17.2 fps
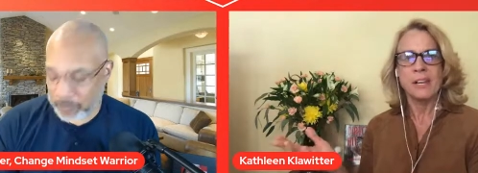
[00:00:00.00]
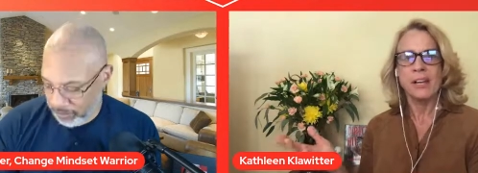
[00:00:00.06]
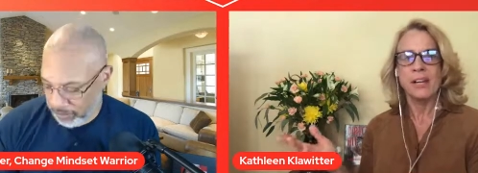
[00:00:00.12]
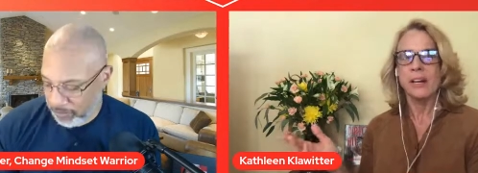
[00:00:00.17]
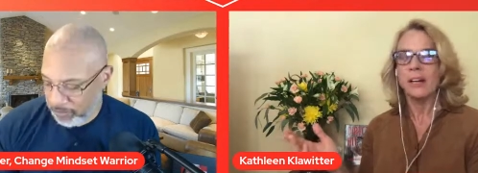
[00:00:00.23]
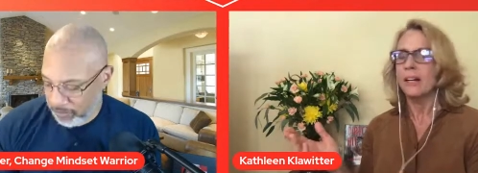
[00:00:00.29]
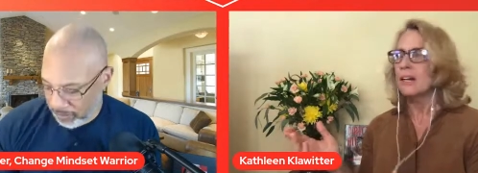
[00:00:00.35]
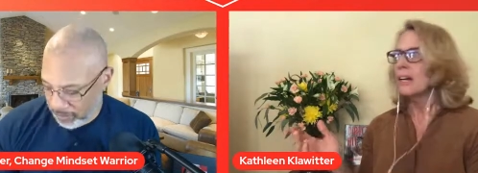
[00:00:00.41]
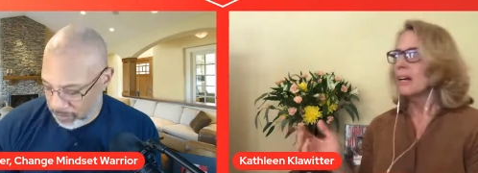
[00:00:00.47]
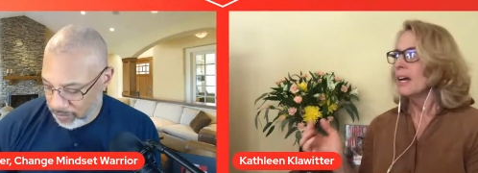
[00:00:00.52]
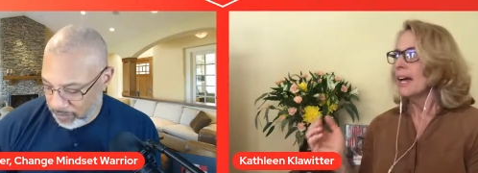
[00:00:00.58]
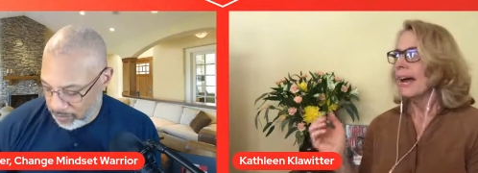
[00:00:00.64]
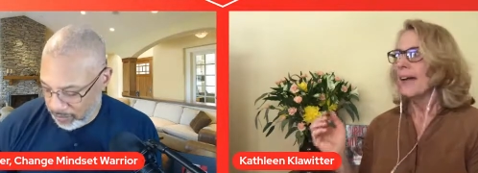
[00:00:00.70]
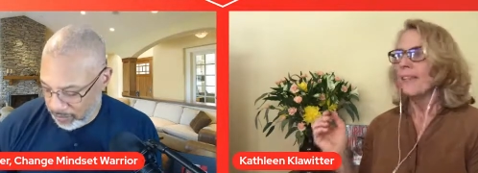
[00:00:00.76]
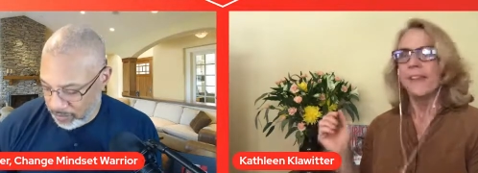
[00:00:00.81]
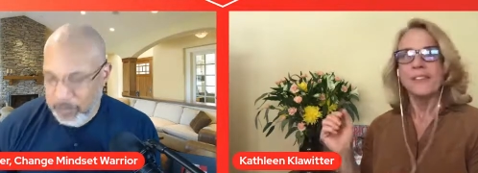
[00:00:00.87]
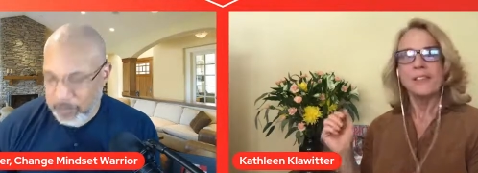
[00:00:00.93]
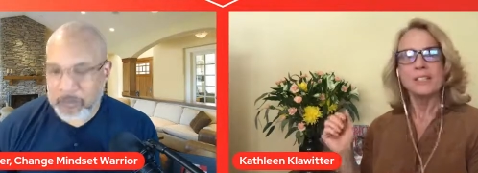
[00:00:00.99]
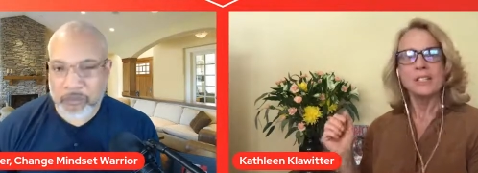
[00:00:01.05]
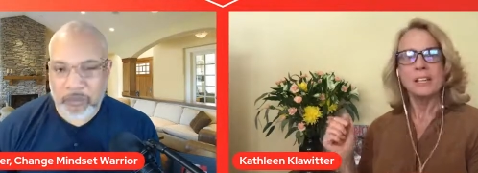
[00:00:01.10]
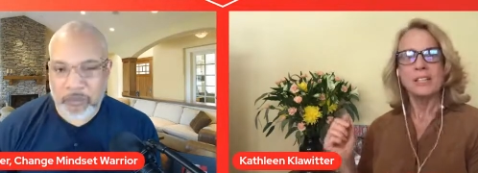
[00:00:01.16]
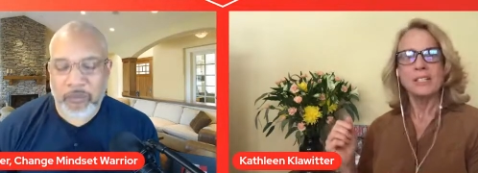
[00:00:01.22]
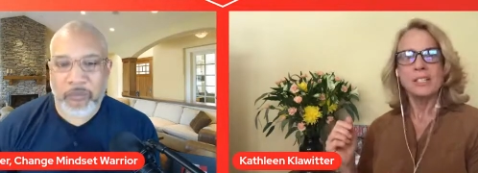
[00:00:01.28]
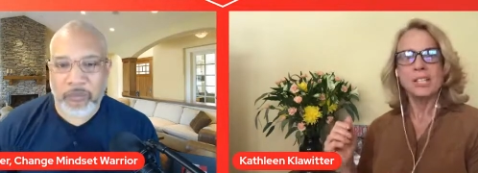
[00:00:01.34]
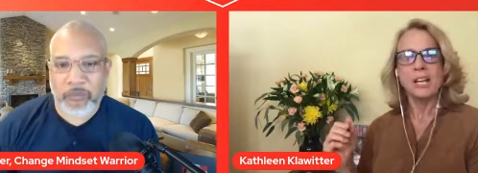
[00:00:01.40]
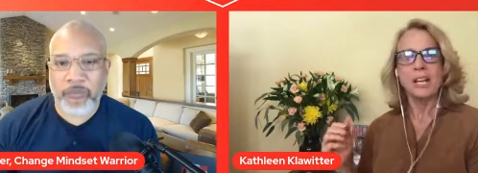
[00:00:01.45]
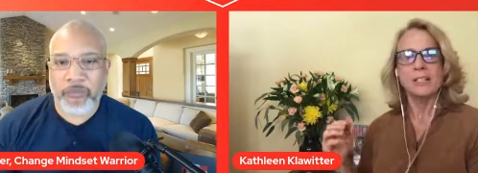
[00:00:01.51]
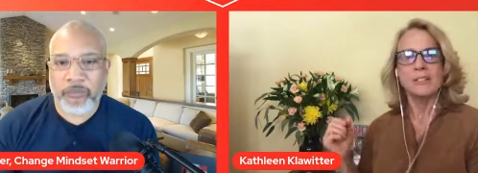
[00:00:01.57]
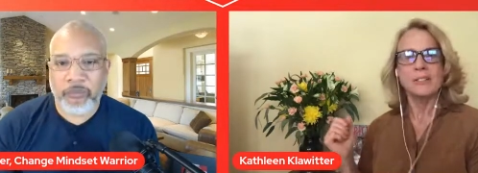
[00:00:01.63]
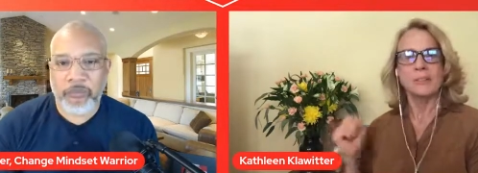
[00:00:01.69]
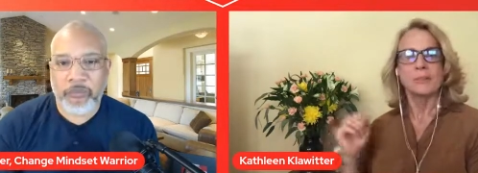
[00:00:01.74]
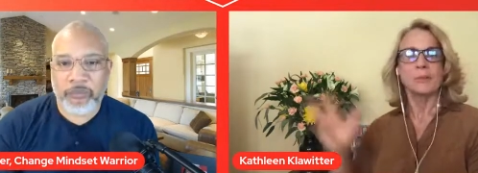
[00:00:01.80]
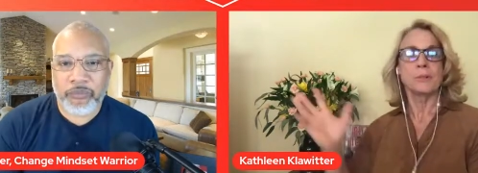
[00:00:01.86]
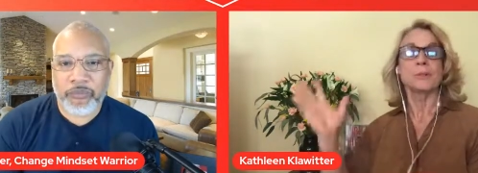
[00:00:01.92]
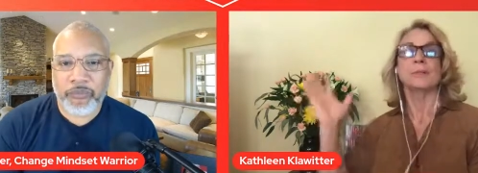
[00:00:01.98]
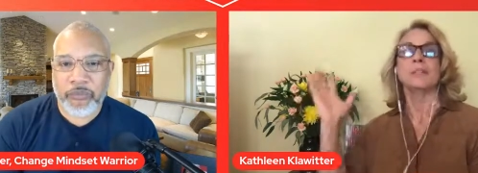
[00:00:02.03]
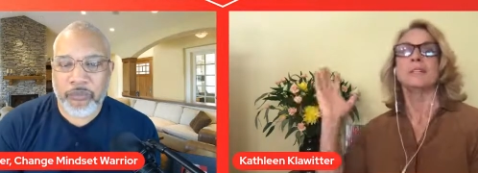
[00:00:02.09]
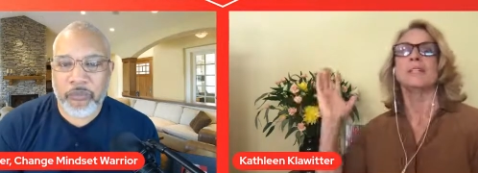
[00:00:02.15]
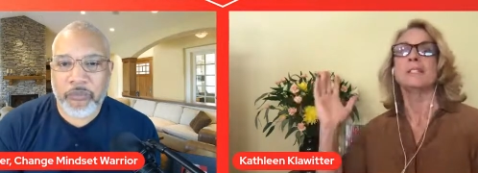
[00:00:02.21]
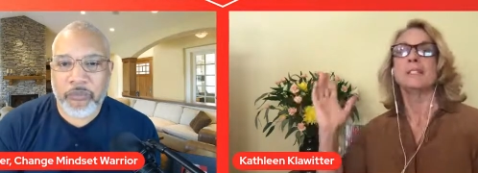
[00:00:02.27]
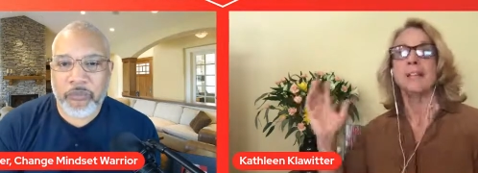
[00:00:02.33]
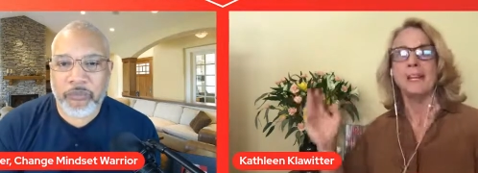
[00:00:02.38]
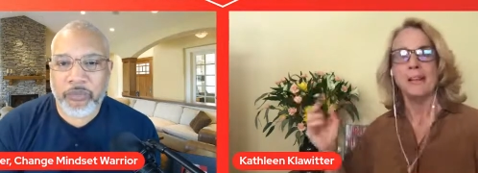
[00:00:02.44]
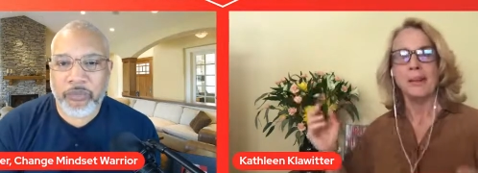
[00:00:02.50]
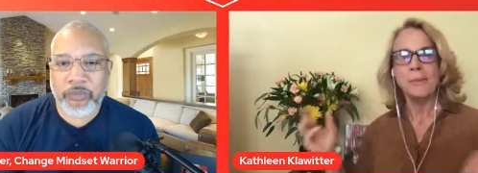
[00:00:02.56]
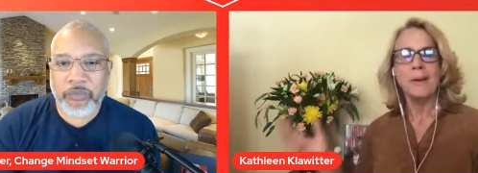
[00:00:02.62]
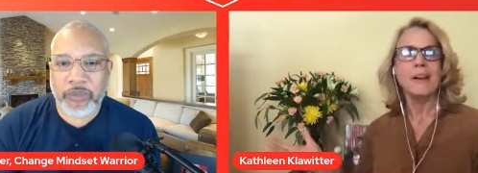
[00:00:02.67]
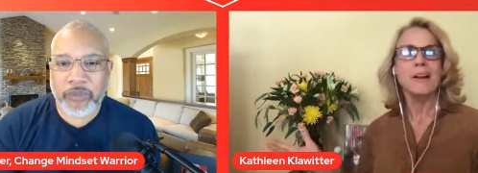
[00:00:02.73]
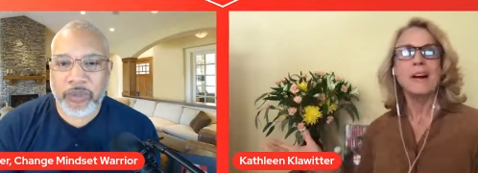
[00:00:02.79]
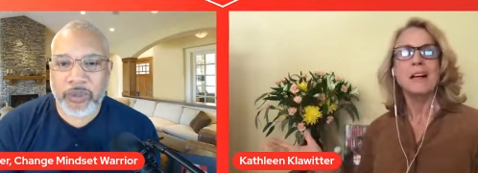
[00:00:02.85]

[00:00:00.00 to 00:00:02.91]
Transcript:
Speaker 1: there, and then the sun shines through and then it's like oh my